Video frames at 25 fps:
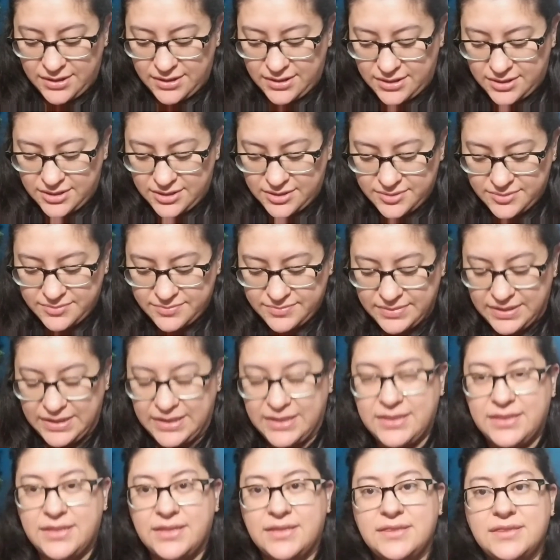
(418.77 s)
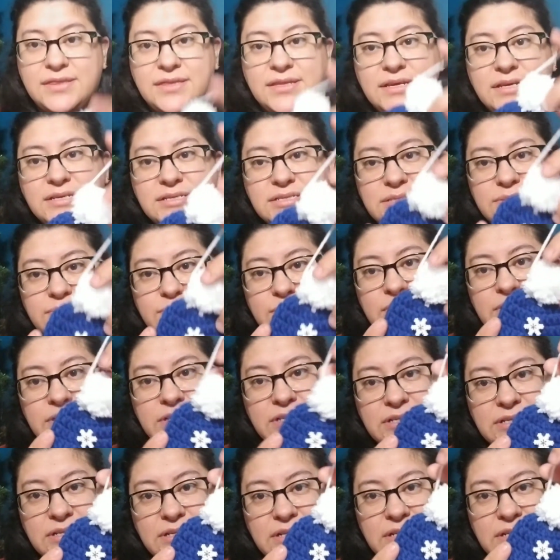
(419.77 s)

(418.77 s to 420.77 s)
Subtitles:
And then this one